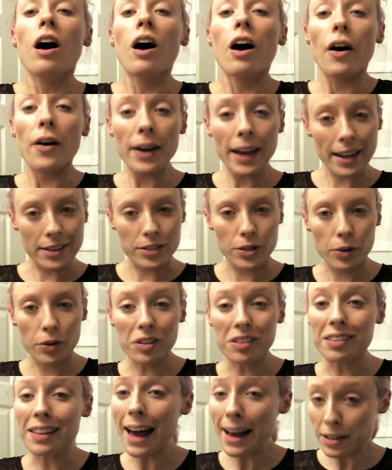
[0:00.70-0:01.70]
Okay, so the
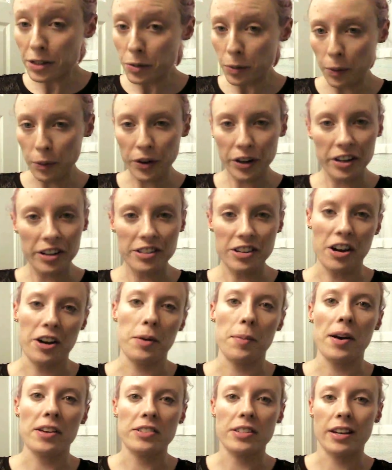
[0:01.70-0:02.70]
last one we're going to talk
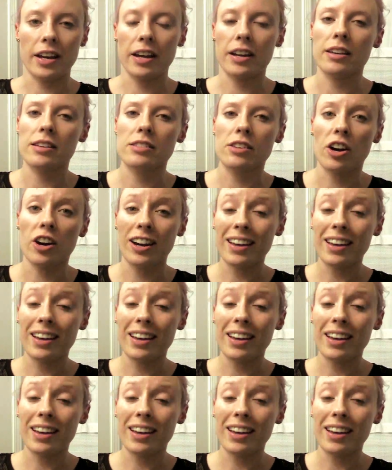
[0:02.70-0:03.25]
about tonight is our